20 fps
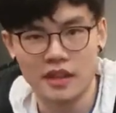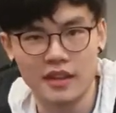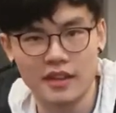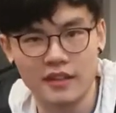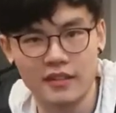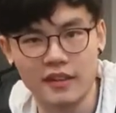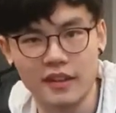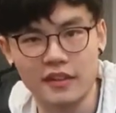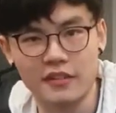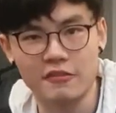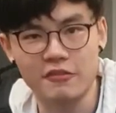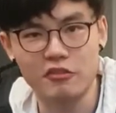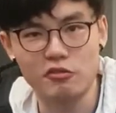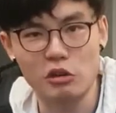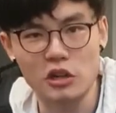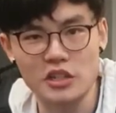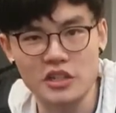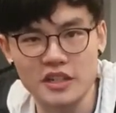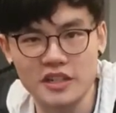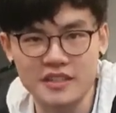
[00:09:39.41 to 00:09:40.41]
Thank you for
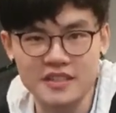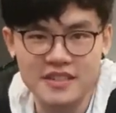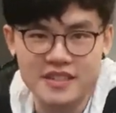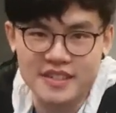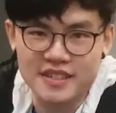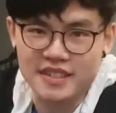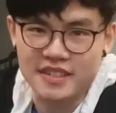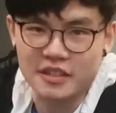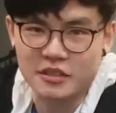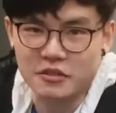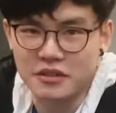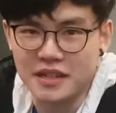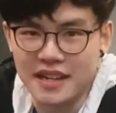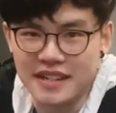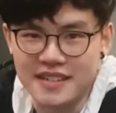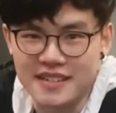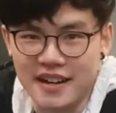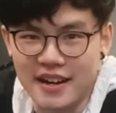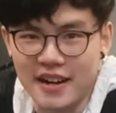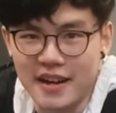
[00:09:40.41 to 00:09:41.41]
watching, see you
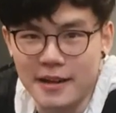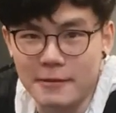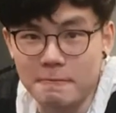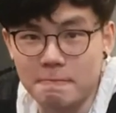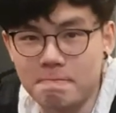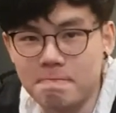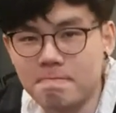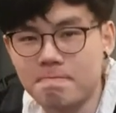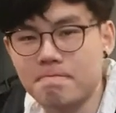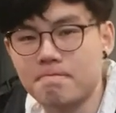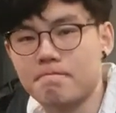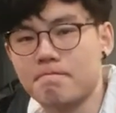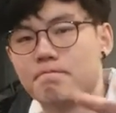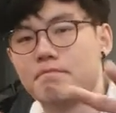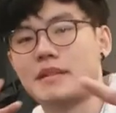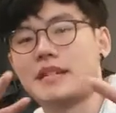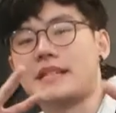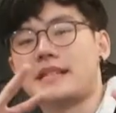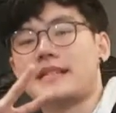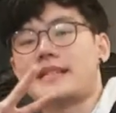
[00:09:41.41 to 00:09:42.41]
next time.
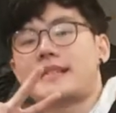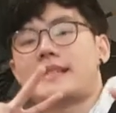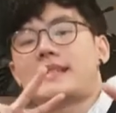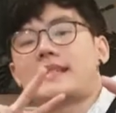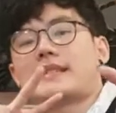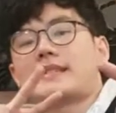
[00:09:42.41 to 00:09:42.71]
Peace.